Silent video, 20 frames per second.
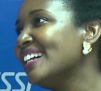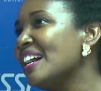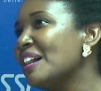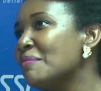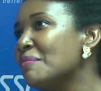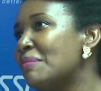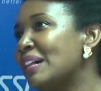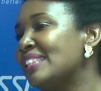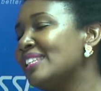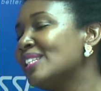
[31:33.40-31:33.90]

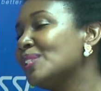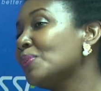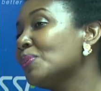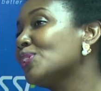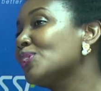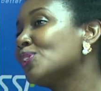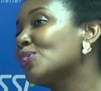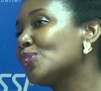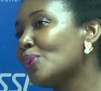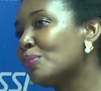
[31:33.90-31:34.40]
but this was
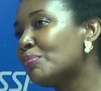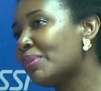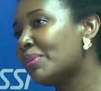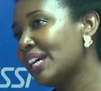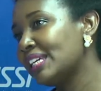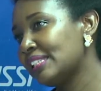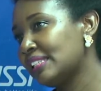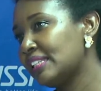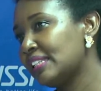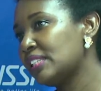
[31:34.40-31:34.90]
so
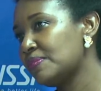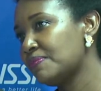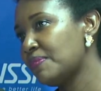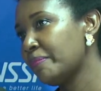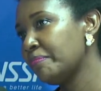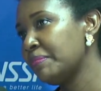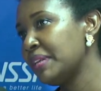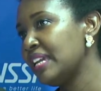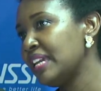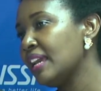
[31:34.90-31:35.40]
priceless for
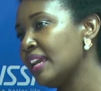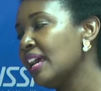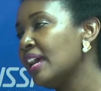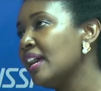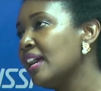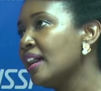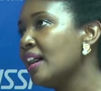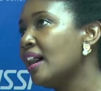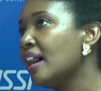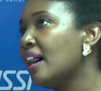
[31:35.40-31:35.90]
me.
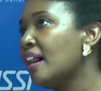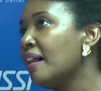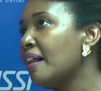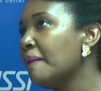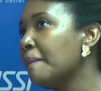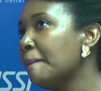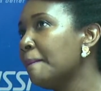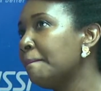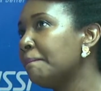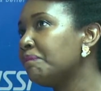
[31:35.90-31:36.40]

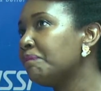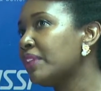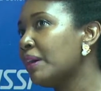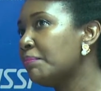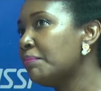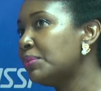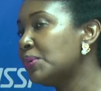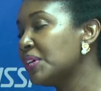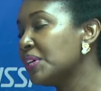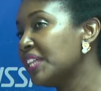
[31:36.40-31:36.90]
The
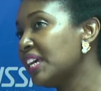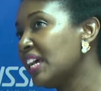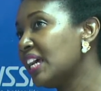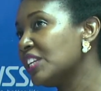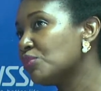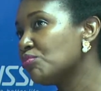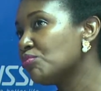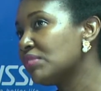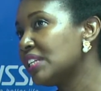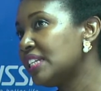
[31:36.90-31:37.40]
book that
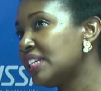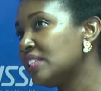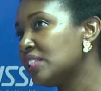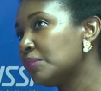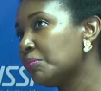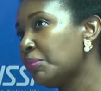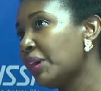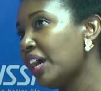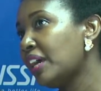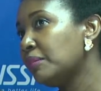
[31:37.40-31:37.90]
has really
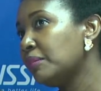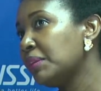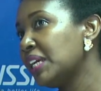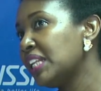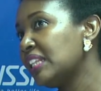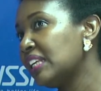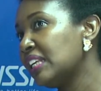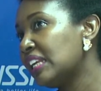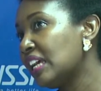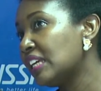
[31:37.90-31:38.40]
inspired me
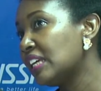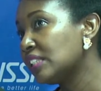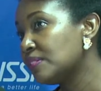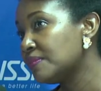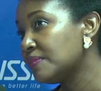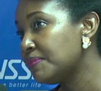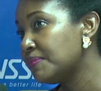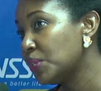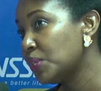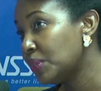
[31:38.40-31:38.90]
in the last
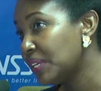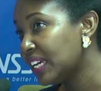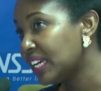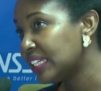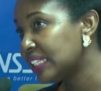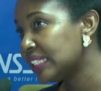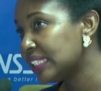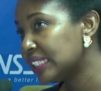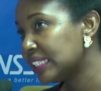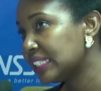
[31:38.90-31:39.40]
few
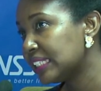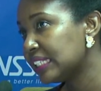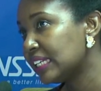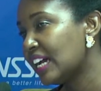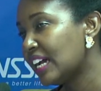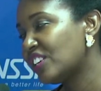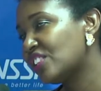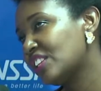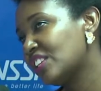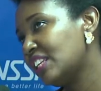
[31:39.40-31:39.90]
years,
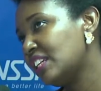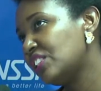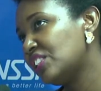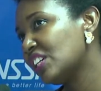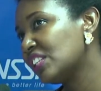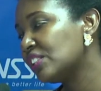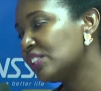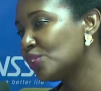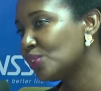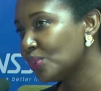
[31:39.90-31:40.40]
actually
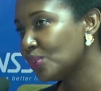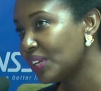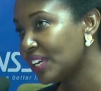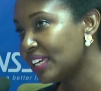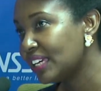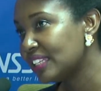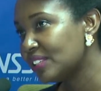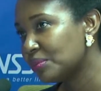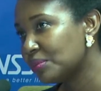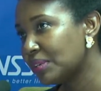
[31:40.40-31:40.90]
just 2
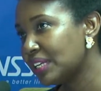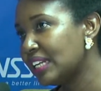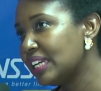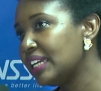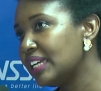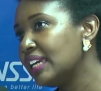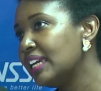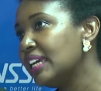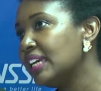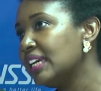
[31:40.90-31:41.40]
years
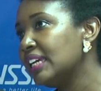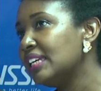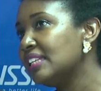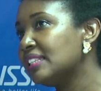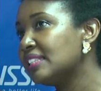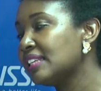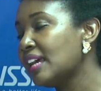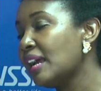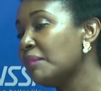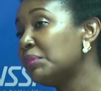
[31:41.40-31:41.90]
really, is
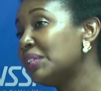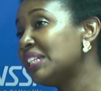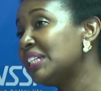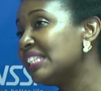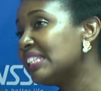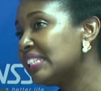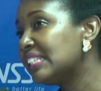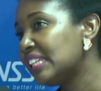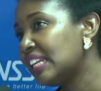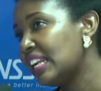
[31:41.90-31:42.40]
Simon
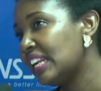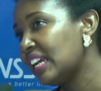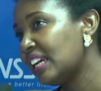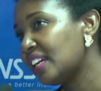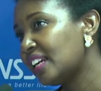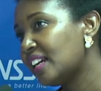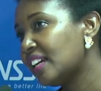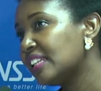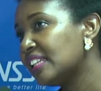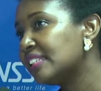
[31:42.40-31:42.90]

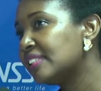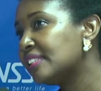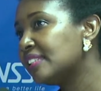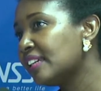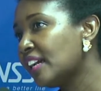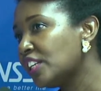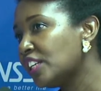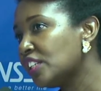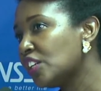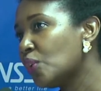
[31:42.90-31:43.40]
Sinek,
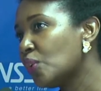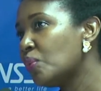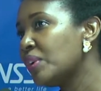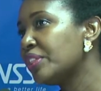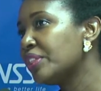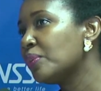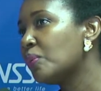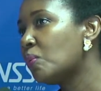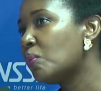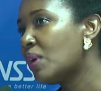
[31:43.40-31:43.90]
Start
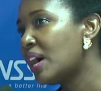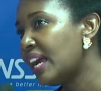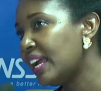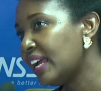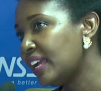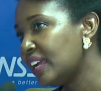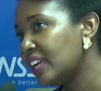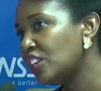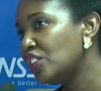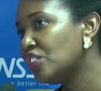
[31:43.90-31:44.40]
With
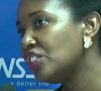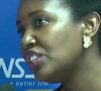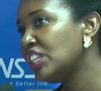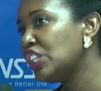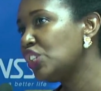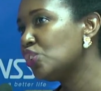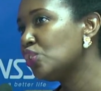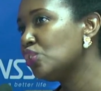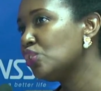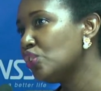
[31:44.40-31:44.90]
Why. You
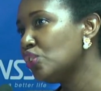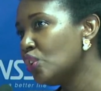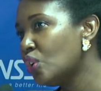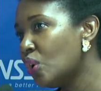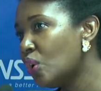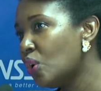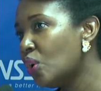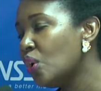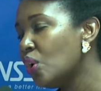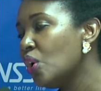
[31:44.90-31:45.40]
need to
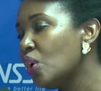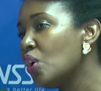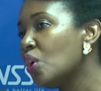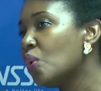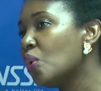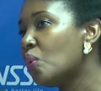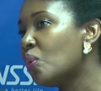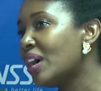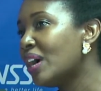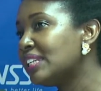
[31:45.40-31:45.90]
know
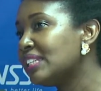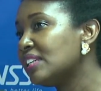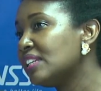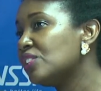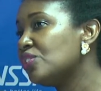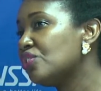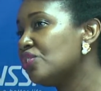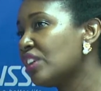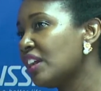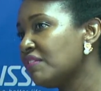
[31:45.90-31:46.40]
what is
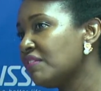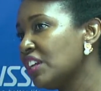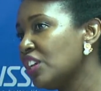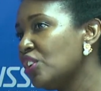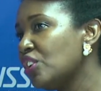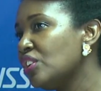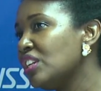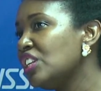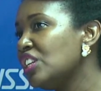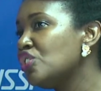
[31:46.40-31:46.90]
driving
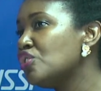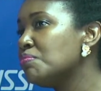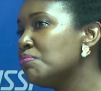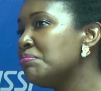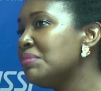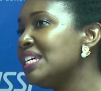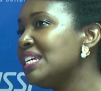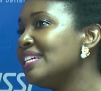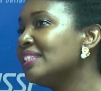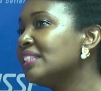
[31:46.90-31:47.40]
you. You need to
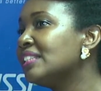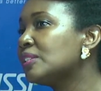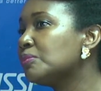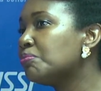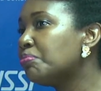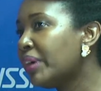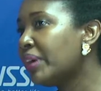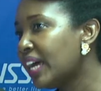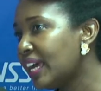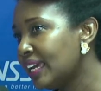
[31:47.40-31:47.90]
be
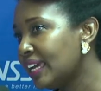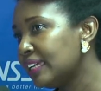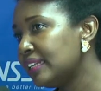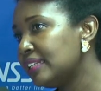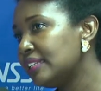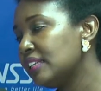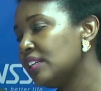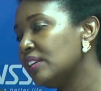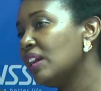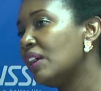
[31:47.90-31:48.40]
inspired
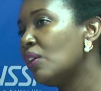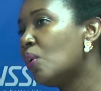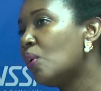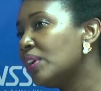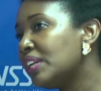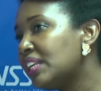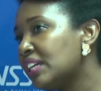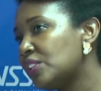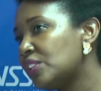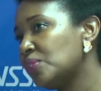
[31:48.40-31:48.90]
in
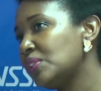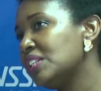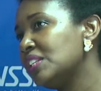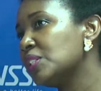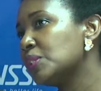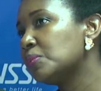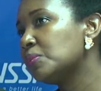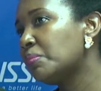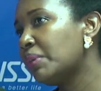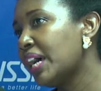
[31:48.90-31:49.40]
order to
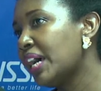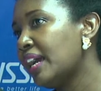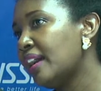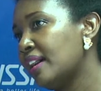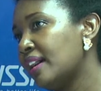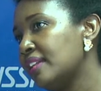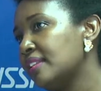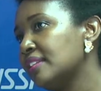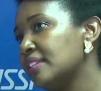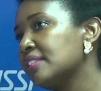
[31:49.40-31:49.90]
inspire
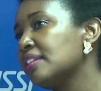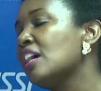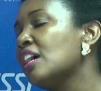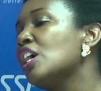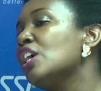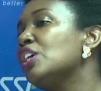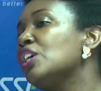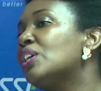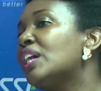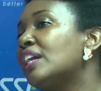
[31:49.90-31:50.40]
others.
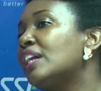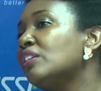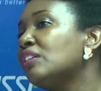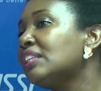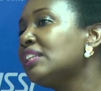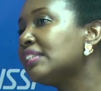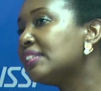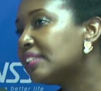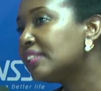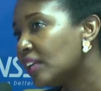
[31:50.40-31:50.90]
You cannot
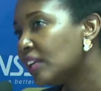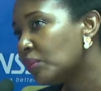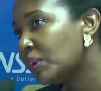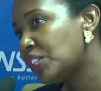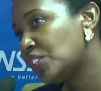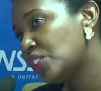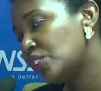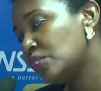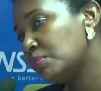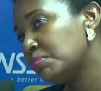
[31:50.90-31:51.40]
sell
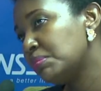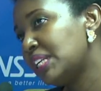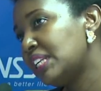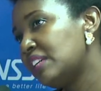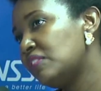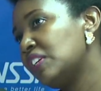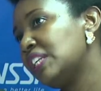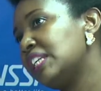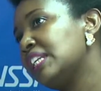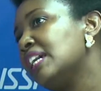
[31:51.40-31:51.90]
what you don't
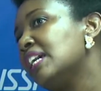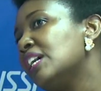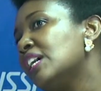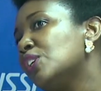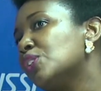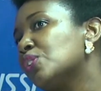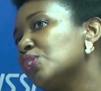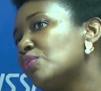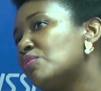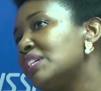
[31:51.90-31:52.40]
believe in.
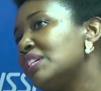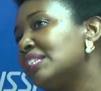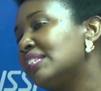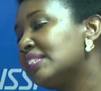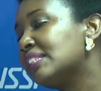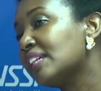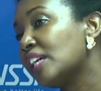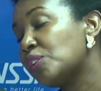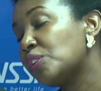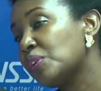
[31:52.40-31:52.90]
So read
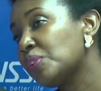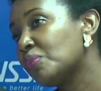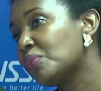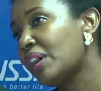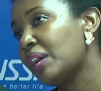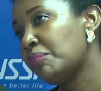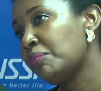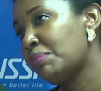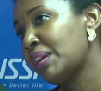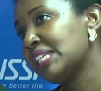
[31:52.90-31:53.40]
Start With
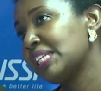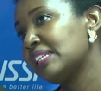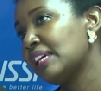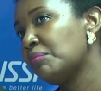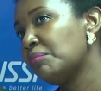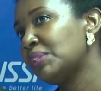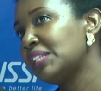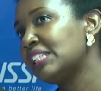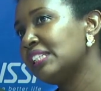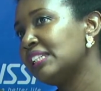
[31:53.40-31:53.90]
Why by
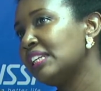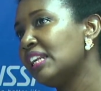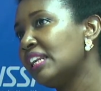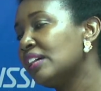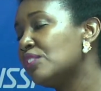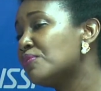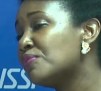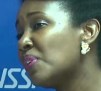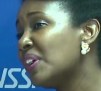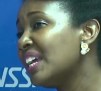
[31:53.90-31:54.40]
Simon Sinek
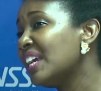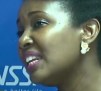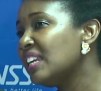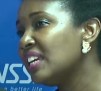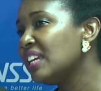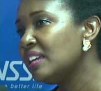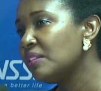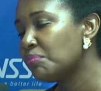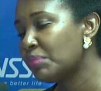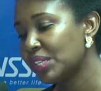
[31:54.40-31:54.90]
for
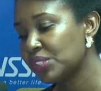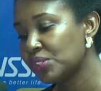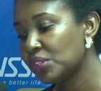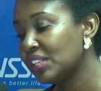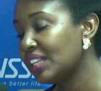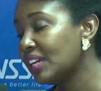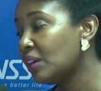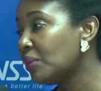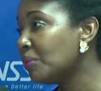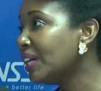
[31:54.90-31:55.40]
any
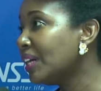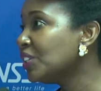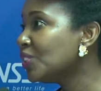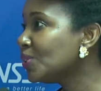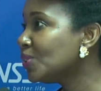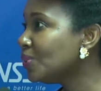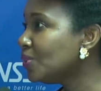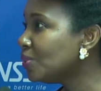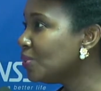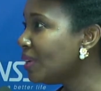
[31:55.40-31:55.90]
person that wants
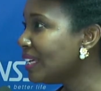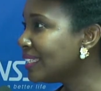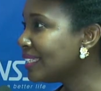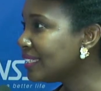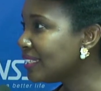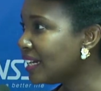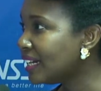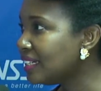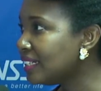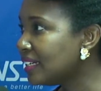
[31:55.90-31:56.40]
to do a
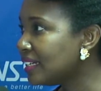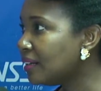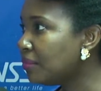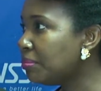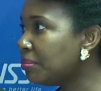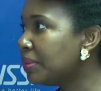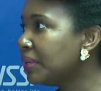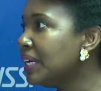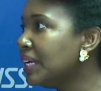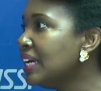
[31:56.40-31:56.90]

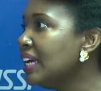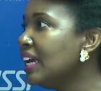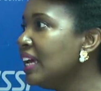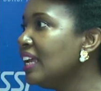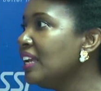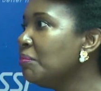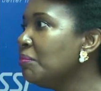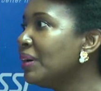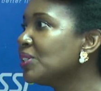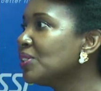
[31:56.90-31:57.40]
startup,
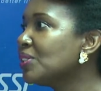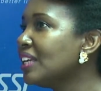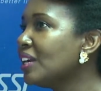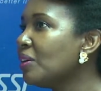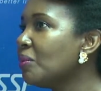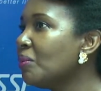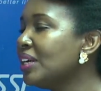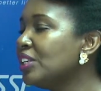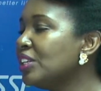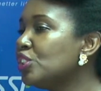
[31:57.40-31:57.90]
any person that
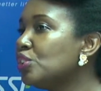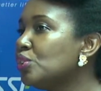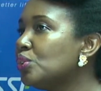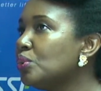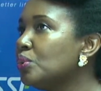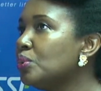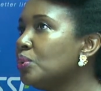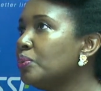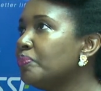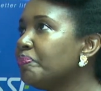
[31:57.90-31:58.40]
wants
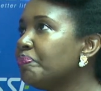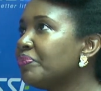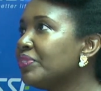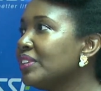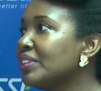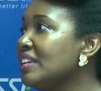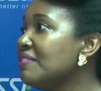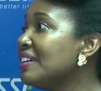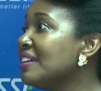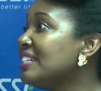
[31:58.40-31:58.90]
to
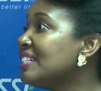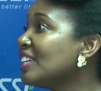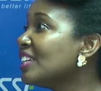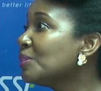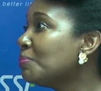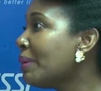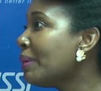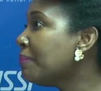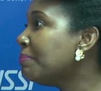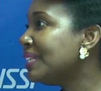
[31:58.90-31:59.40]
even just
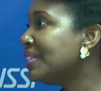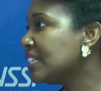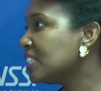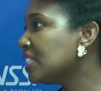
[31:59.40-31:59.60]
public